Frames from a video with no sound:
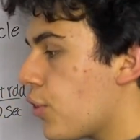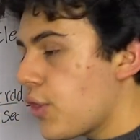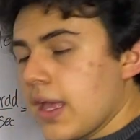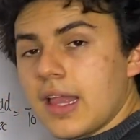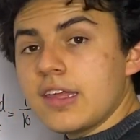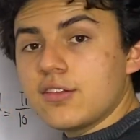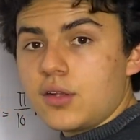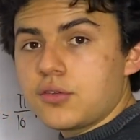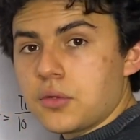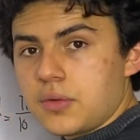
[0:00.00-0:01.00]
theta is
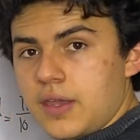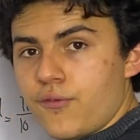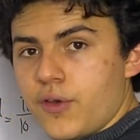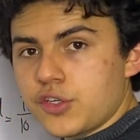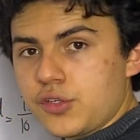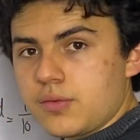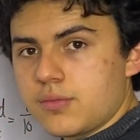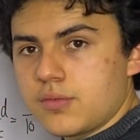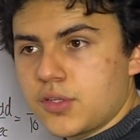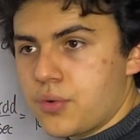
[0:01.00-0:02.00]
also a function.
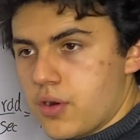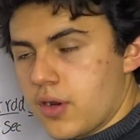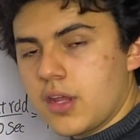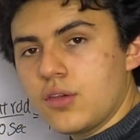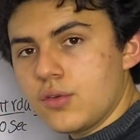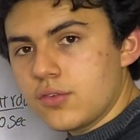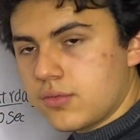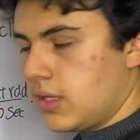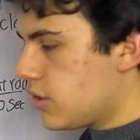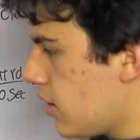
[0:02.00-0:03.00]
So we're going to use
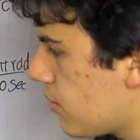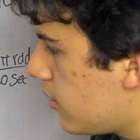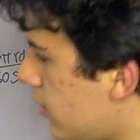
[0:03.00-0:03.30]
the chain rule,